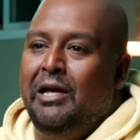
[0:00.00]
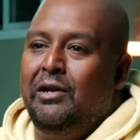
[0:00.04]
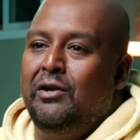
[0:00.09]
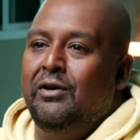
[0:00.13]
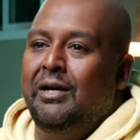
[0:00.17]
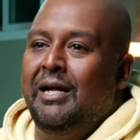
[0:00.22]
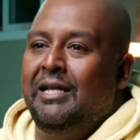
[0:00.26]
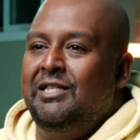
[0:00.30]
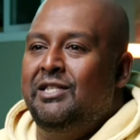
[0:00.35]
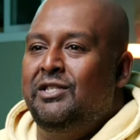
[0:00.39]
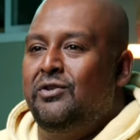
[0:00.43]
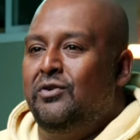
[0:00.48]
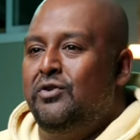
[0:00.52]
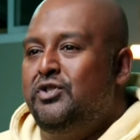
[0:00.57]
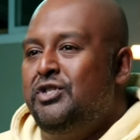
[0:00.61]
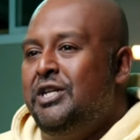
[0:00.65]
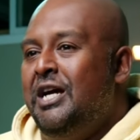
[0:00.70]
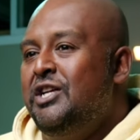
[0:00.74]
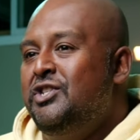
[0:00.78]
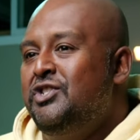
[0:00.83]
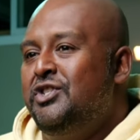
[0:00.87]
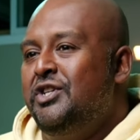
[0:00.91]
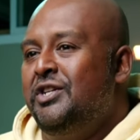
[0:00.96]
internet
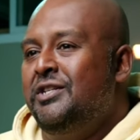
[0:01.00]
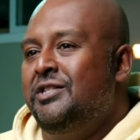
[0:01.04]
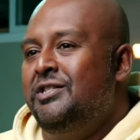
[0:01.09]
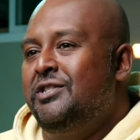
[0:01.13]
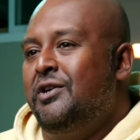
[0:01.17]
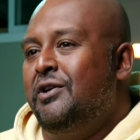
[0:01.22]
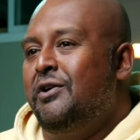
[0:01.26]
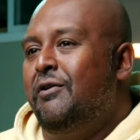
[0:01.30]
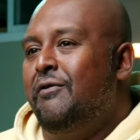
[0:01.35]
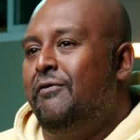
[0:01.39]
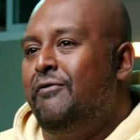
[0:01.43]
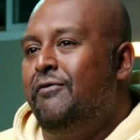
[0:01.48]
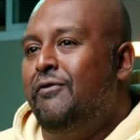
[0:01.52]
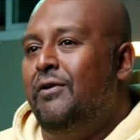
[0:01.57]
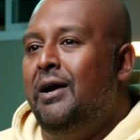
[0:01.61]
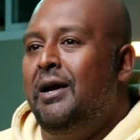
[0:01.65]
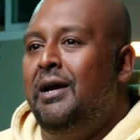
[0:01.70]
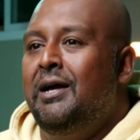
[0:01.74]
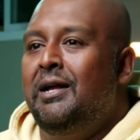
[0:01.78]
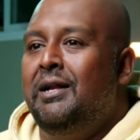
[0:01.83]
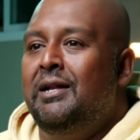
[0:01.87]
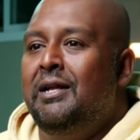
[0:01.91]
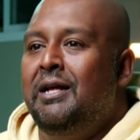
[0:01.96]
search engines are your
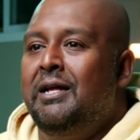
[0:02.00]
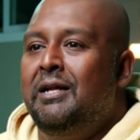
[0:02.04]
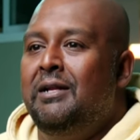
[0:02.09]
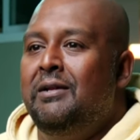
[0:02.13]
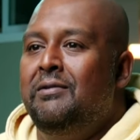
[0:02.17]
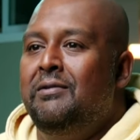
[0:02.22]
friend,